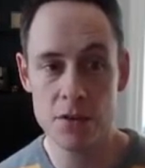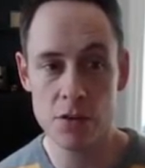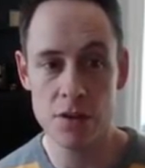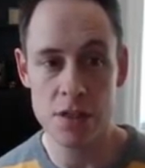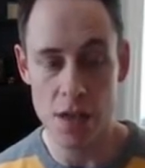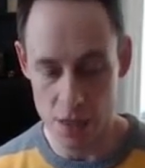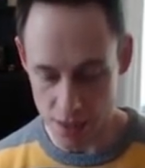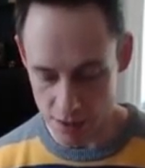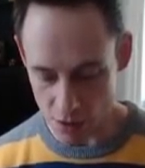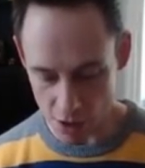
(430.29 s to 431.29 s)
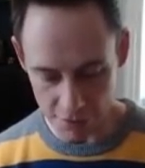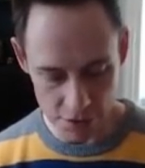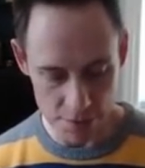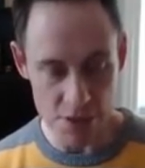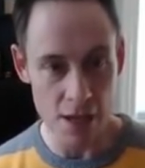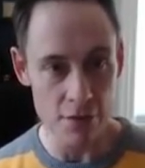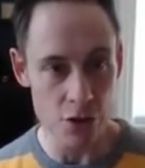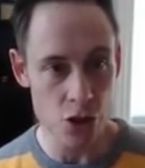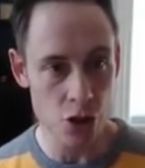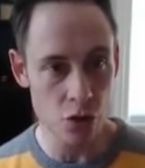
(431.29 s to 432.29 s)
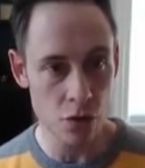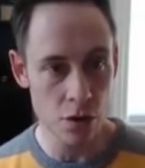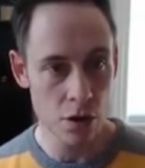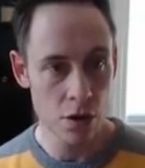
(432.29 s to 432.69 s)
So in this case, and then oftentimes they have a 2.